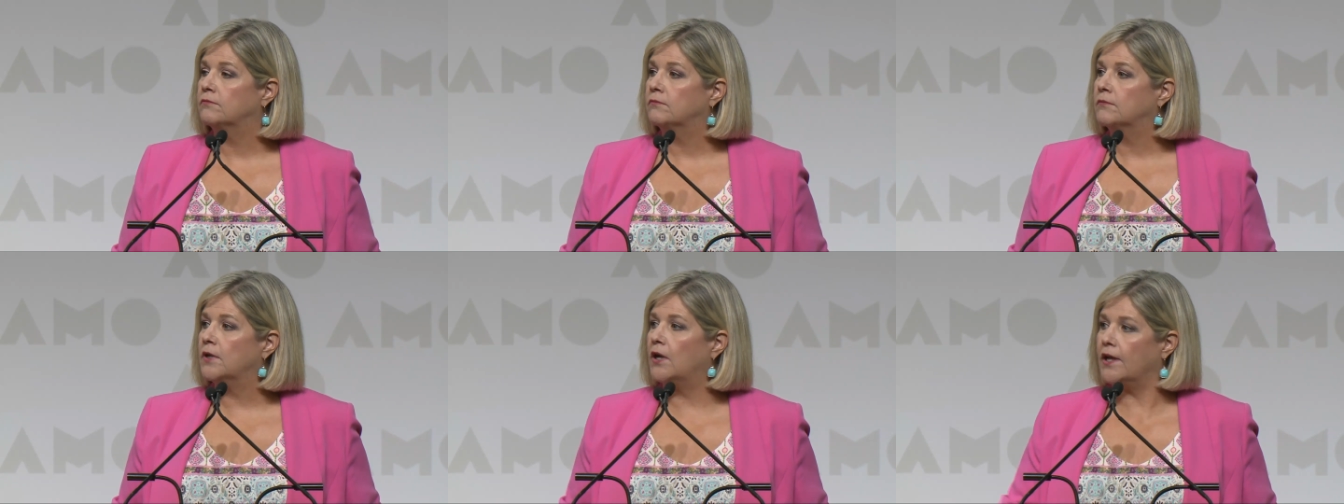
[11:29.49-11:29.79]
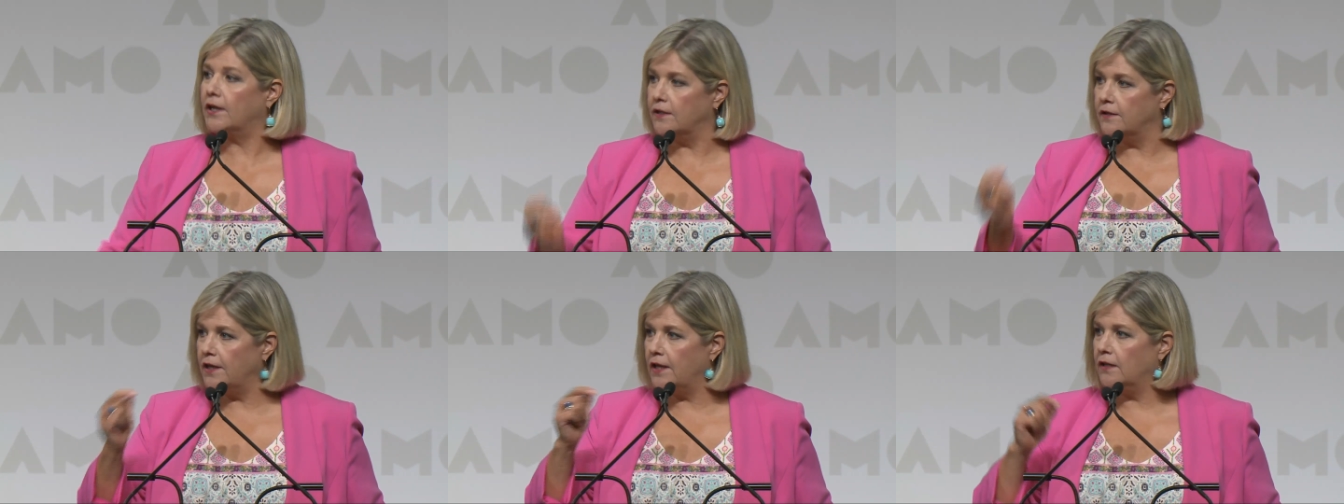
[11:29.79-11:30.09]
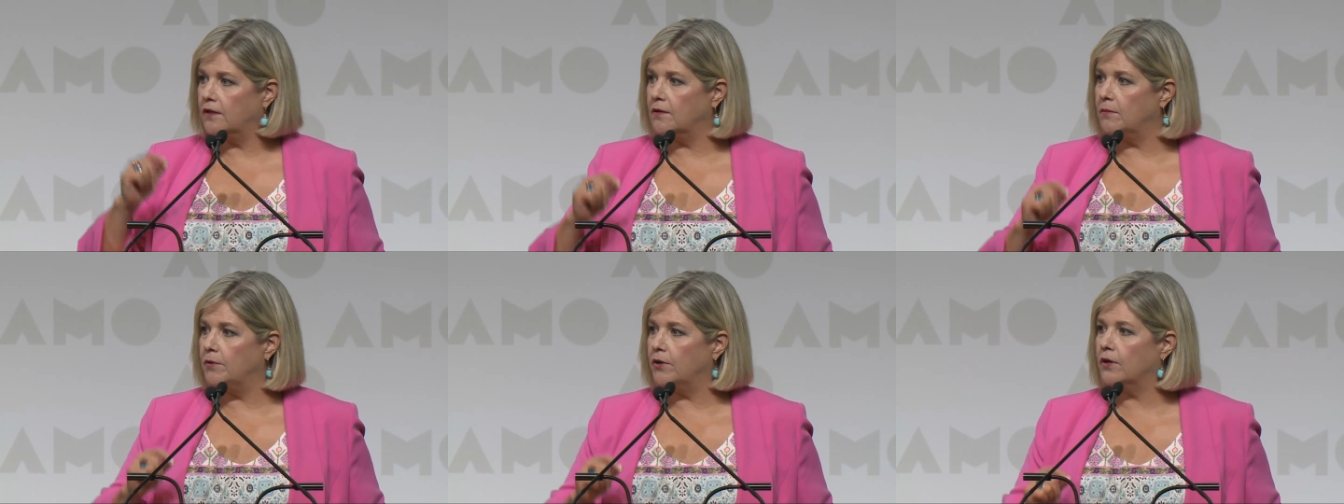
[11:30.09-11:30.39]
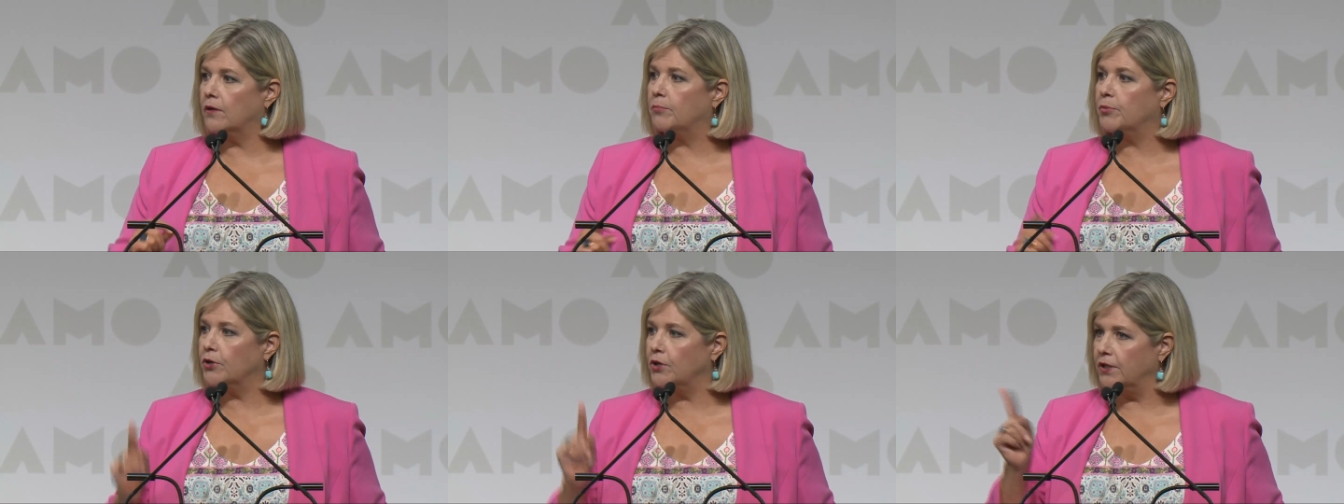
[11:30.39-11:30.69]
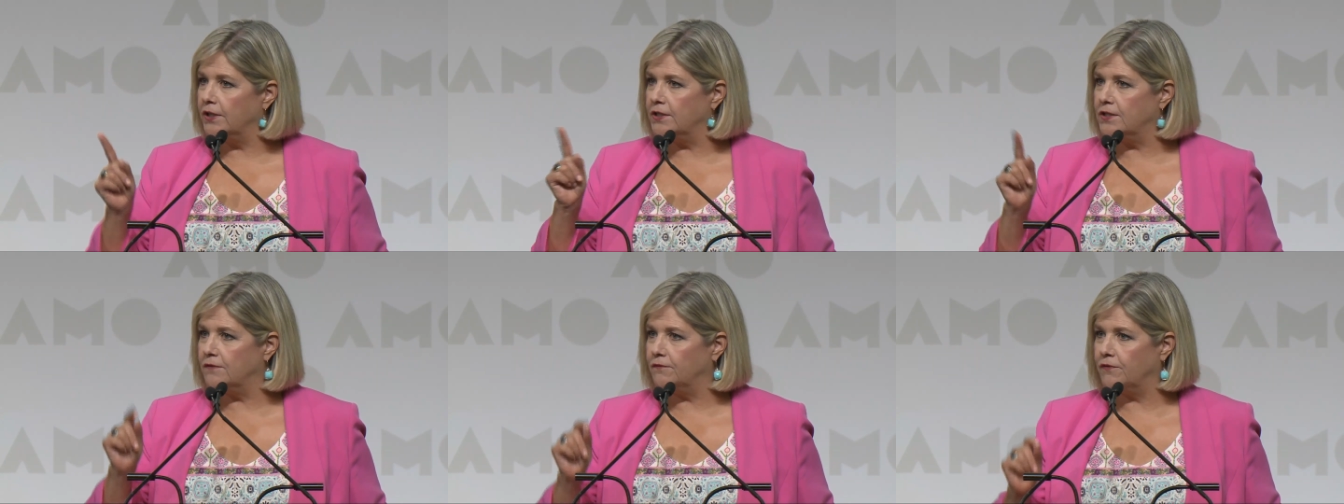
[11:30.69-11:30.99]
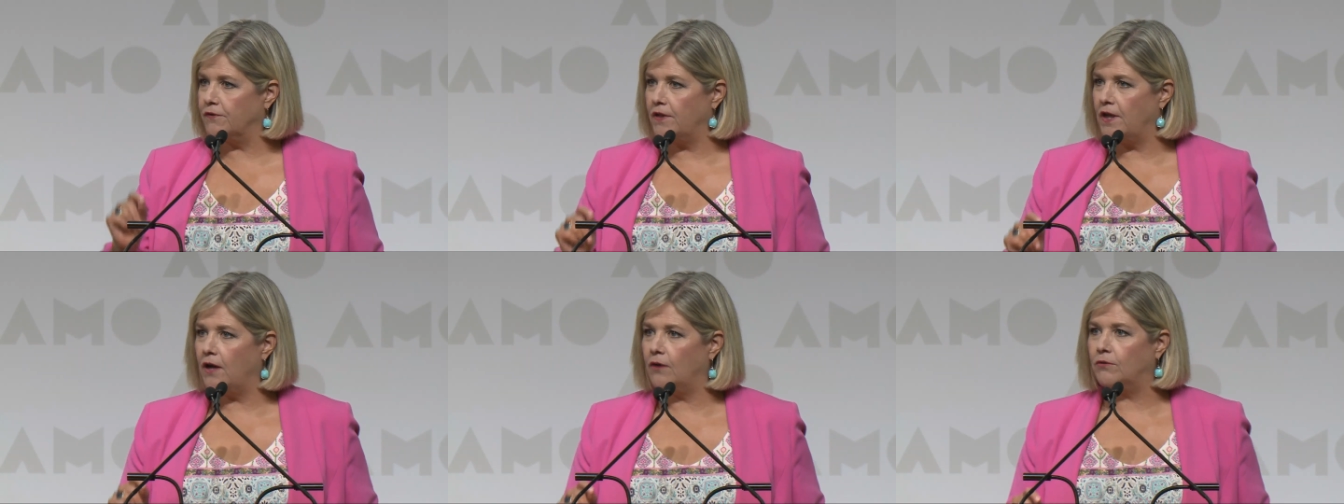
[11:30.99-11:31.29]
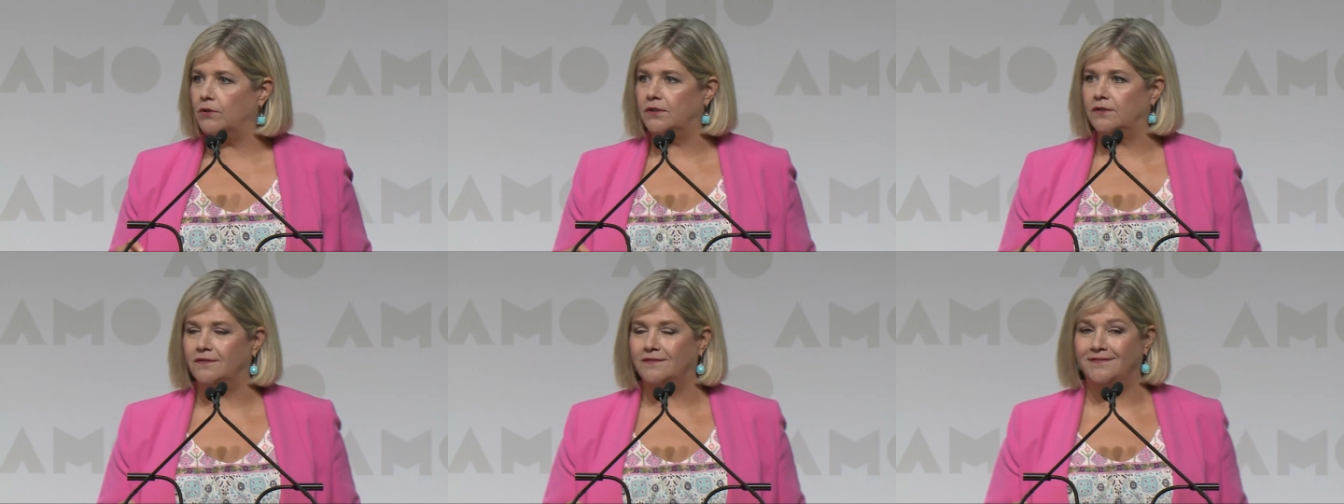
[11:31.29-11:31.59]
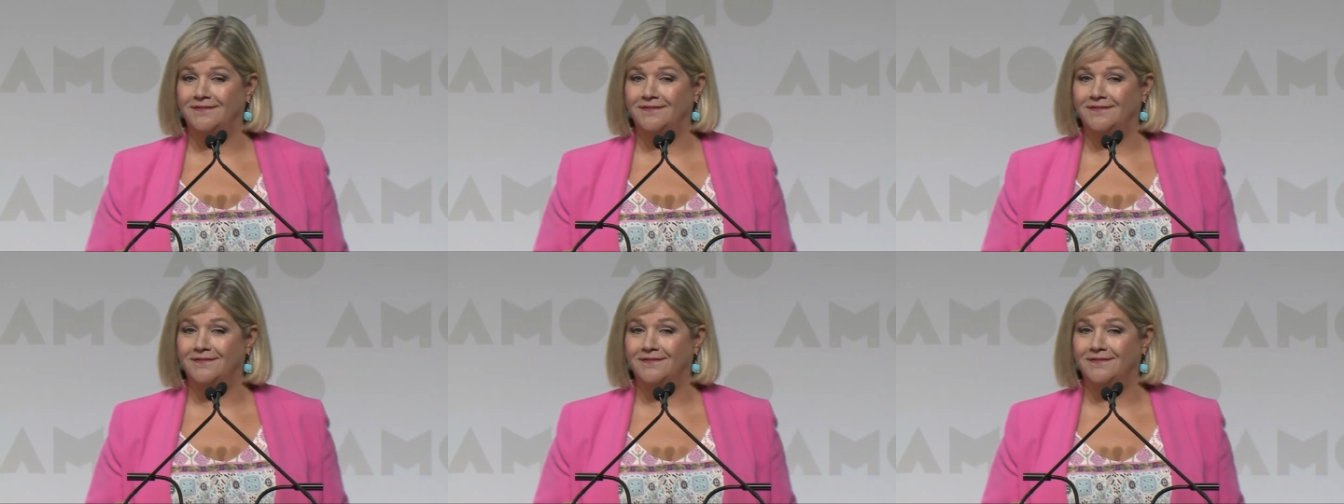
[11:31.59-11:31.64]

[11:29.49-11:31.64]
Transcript: I can thank the Mayor of Burlington for that one.